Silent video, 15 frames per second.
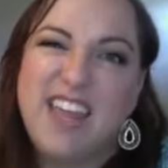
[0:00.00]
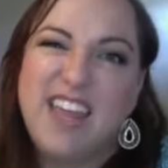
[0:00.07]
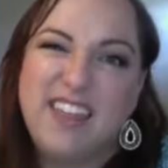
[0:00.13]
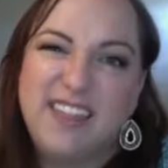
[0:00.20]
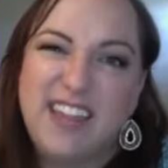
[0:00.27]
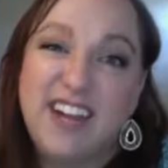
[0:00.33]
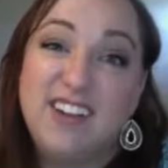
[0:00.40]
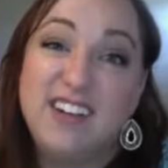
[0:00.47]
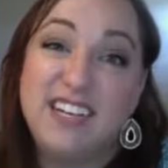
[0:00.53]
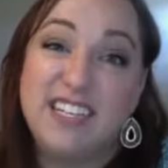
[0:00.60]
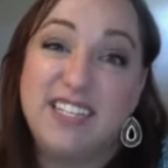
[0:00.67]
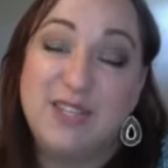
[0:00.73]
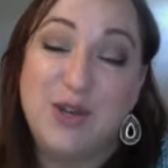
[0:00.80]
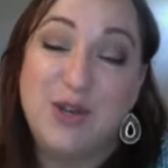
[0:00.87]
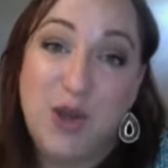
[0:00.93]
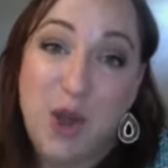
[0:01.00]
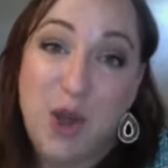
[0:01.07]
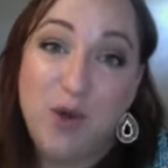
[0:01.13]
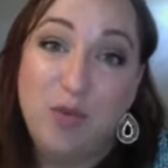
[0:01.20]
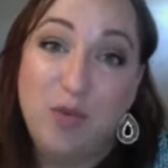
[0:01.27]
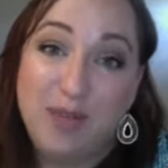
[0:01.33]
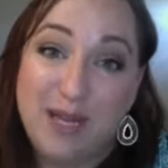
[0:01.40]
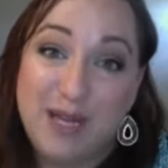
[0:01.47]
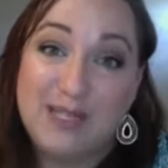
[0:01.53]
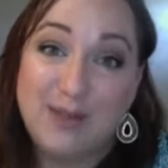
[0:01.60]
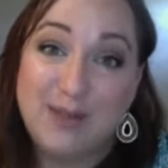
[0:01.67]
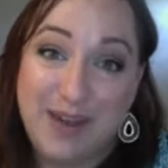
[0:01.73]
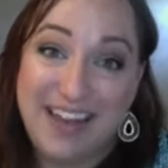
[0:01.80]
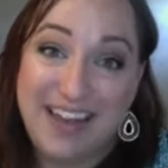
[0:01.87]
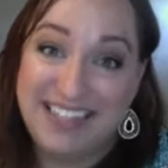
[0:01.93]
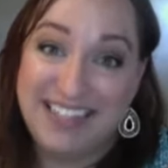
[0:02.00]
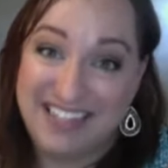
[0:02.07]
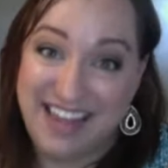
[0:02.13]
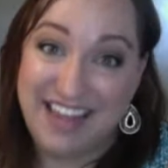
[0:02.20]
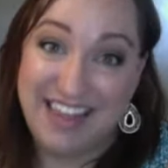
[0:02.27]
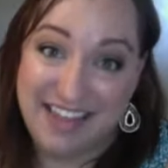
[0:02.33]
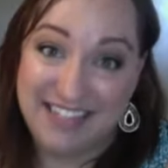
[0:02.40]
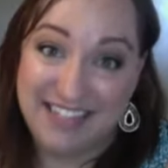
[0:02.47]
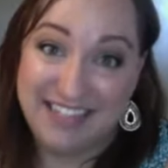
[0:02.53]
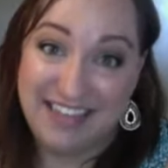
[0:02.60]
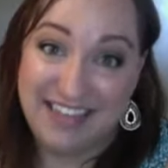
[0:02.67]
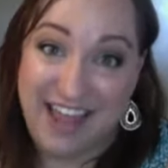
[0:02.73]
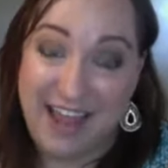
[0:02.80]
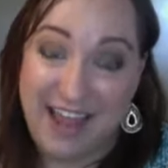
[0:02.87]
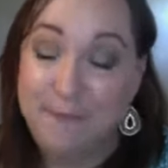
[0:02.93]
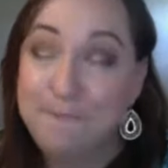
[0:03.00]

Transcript: There is no pleasant way to say this, okay?